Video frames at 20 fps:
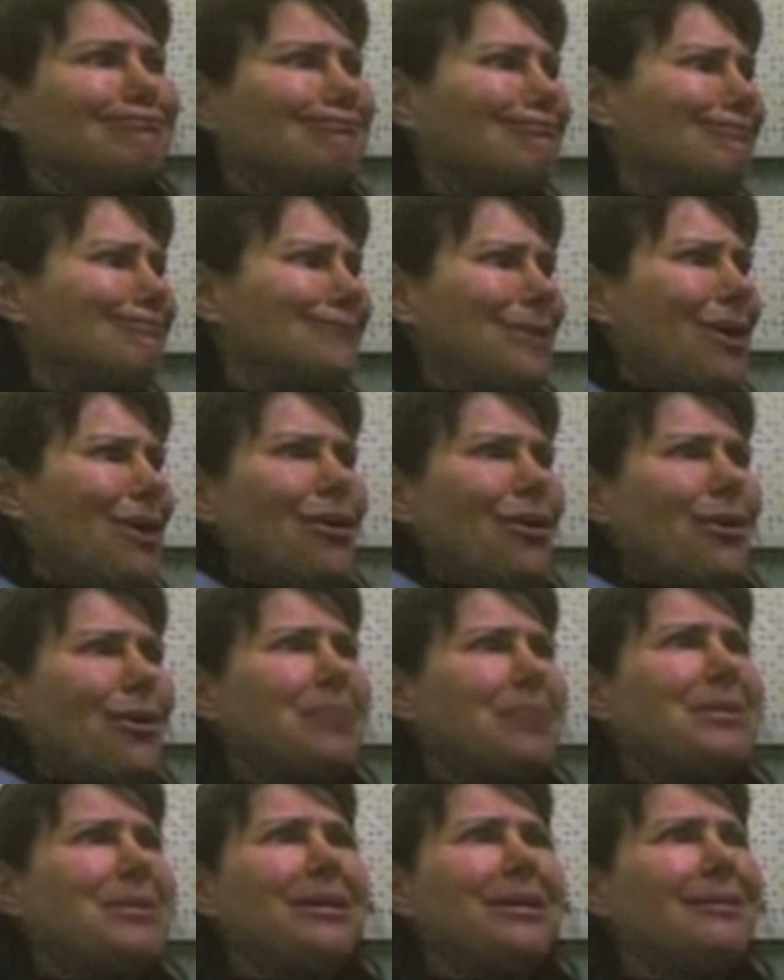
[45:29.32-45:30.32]
No, I
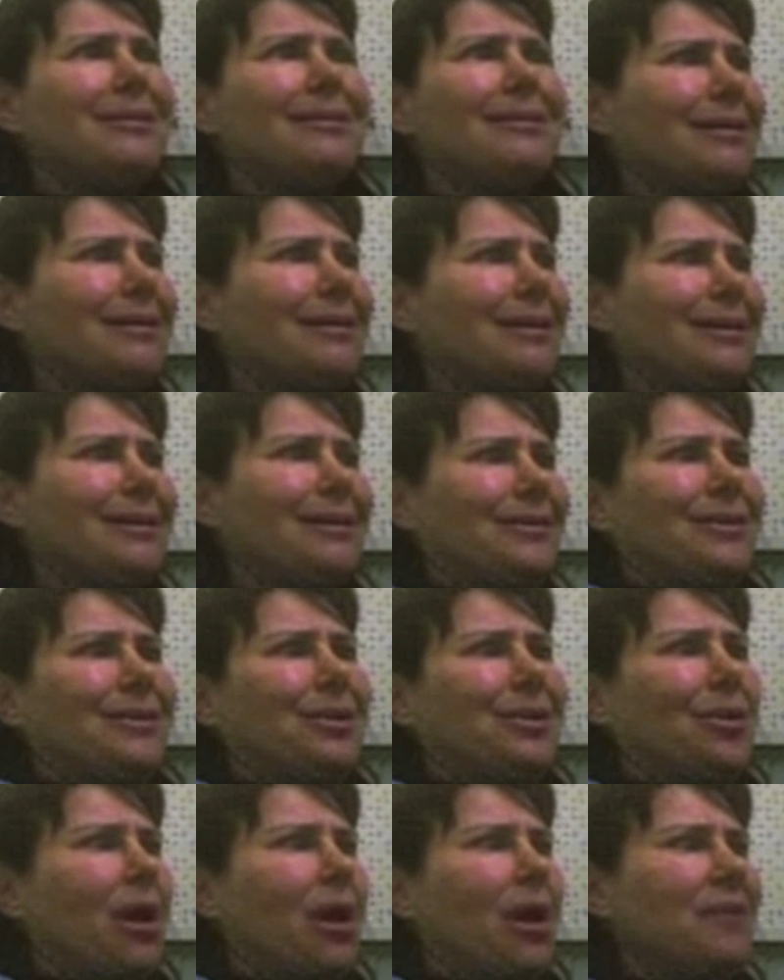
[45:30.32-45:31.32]
mean, you
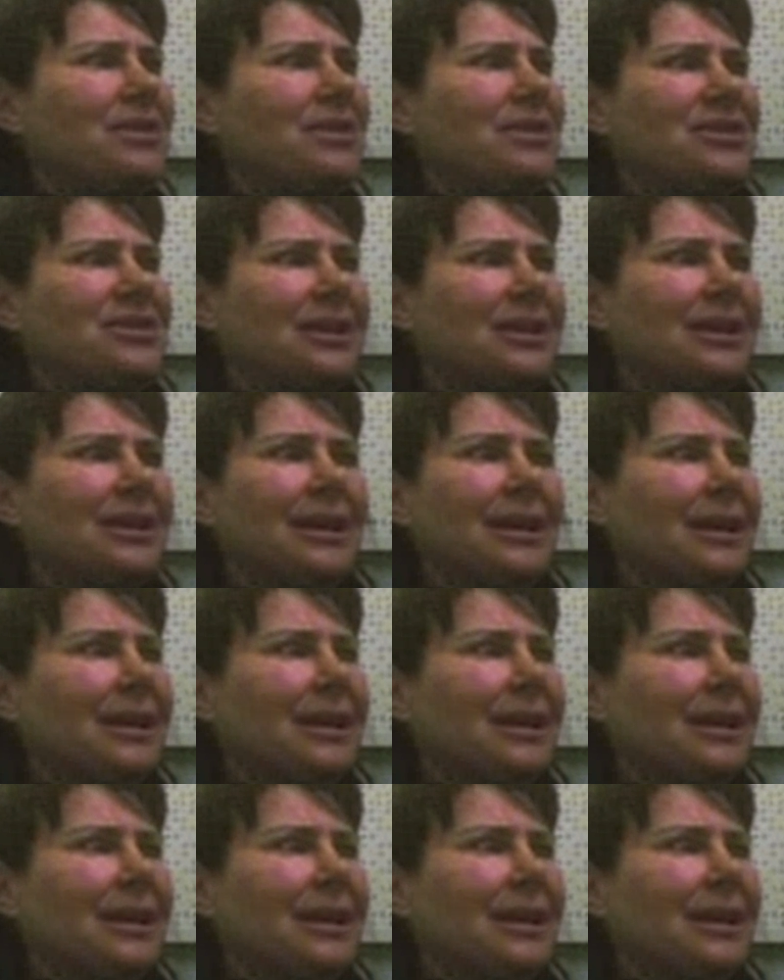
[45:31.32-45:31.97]
know, obviously,